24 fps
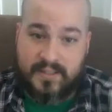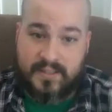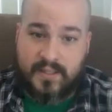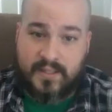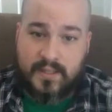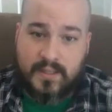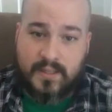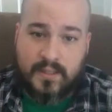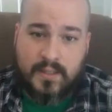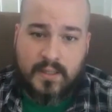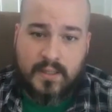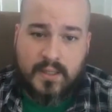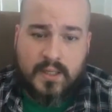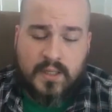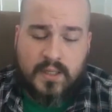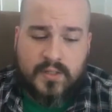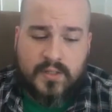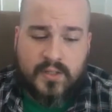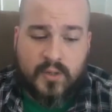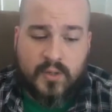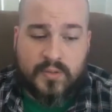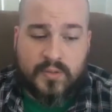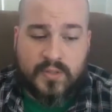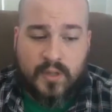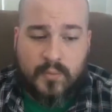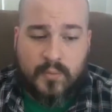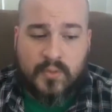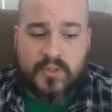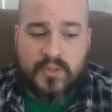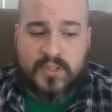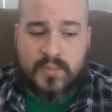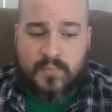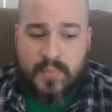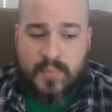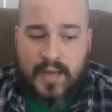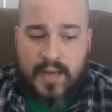it. So it was
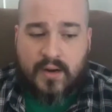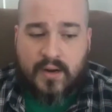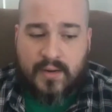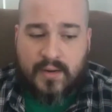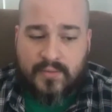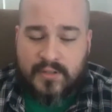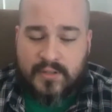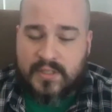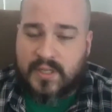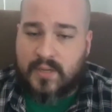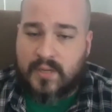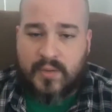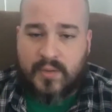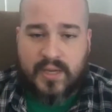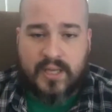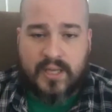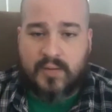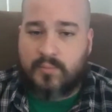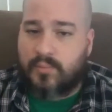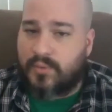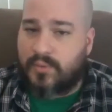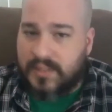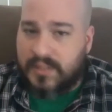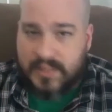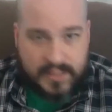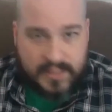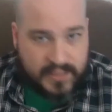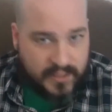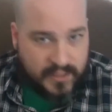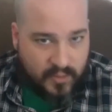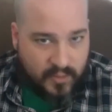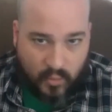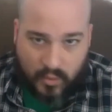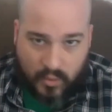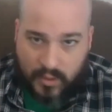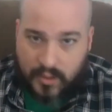almost better every time we had a print that
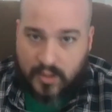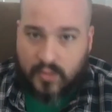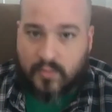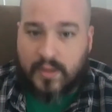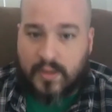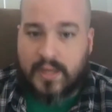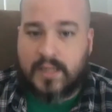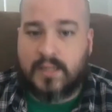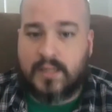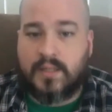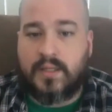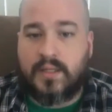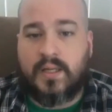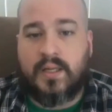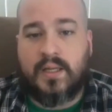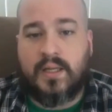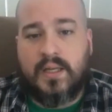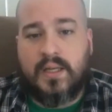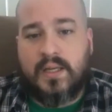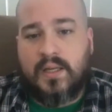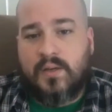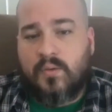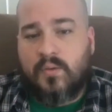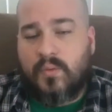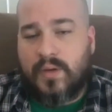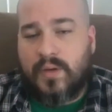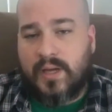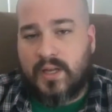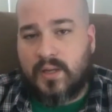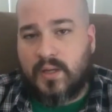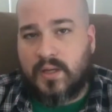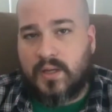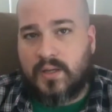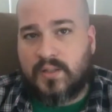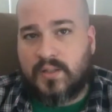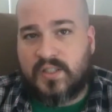didn't work correctly. We had
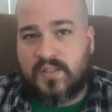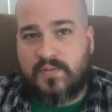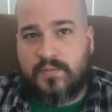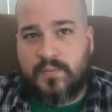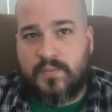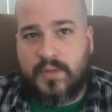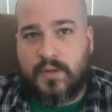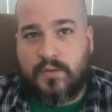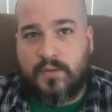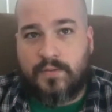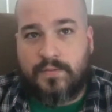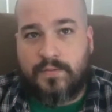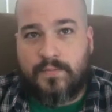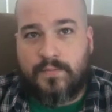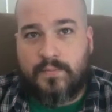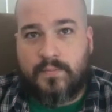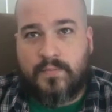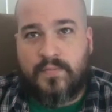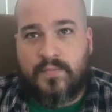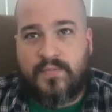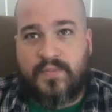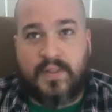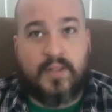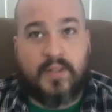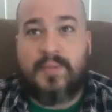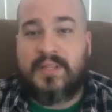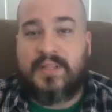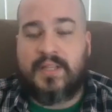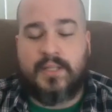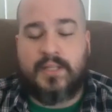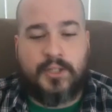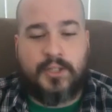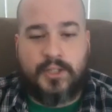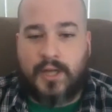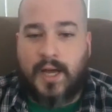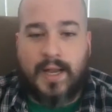a filament
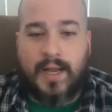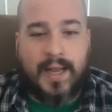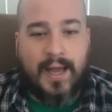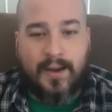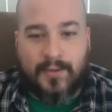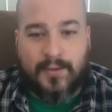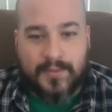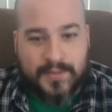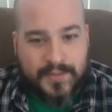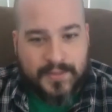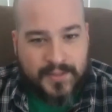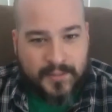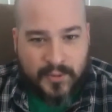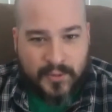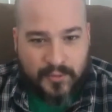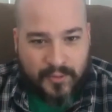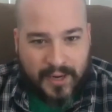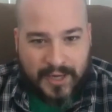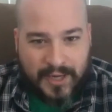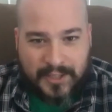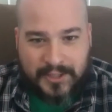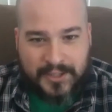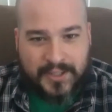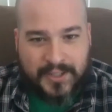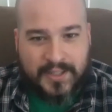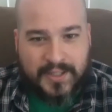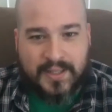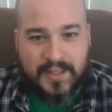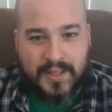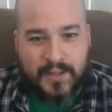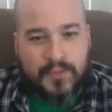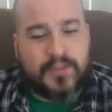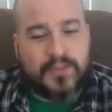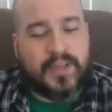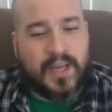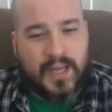that shot out in some direction,
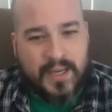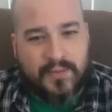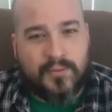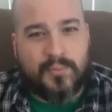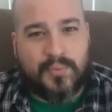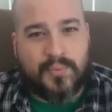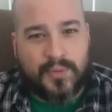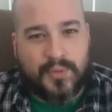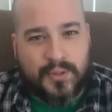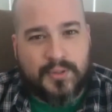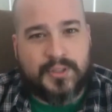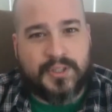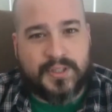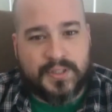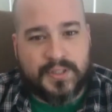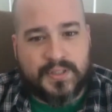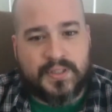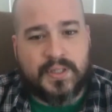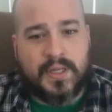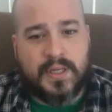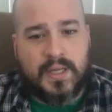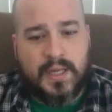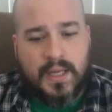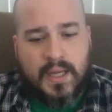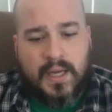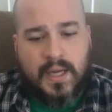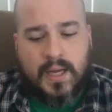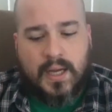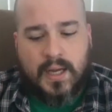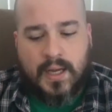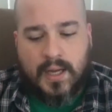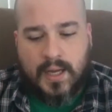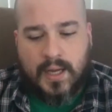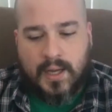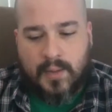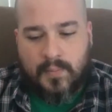those kind of approaches.
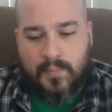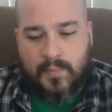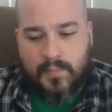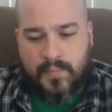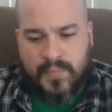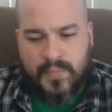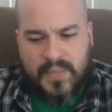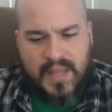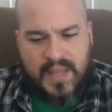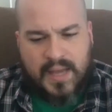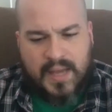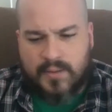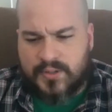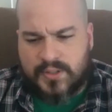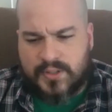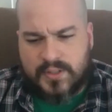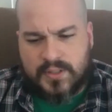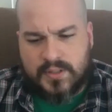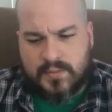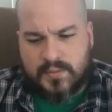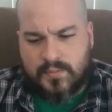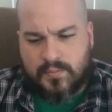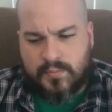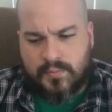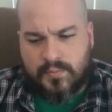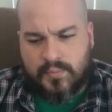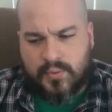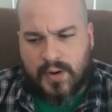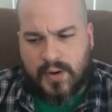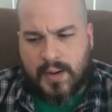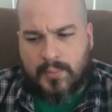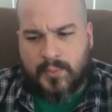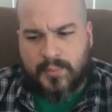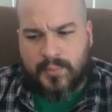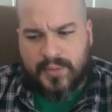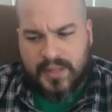Yeah, it was
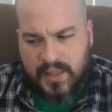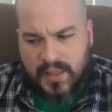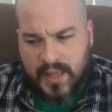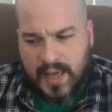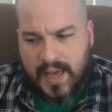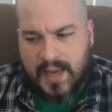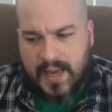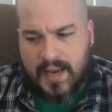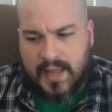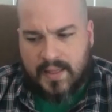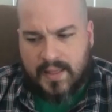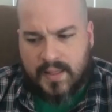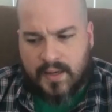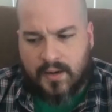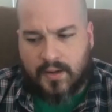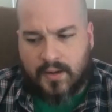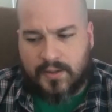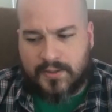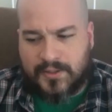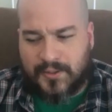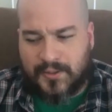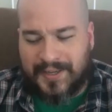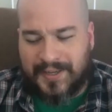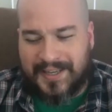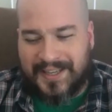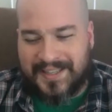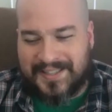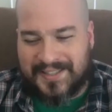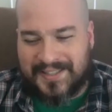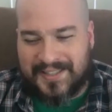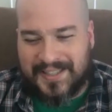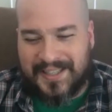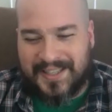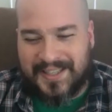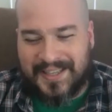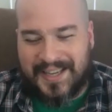probably that. And then also, I guess,
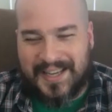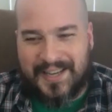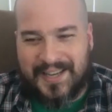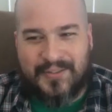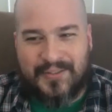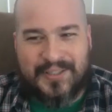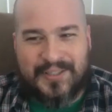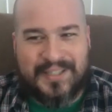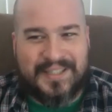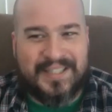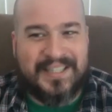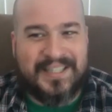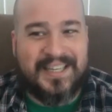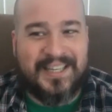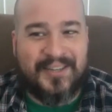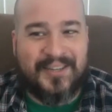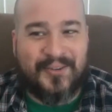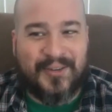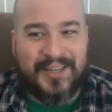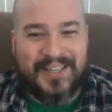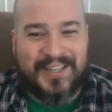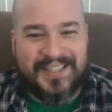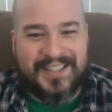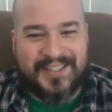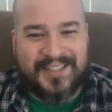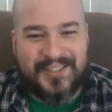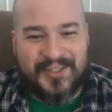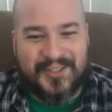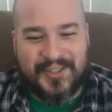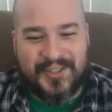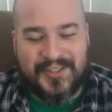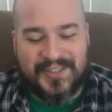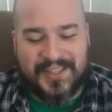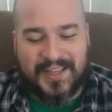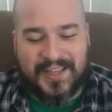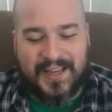to get kind of into the nitty gritty is just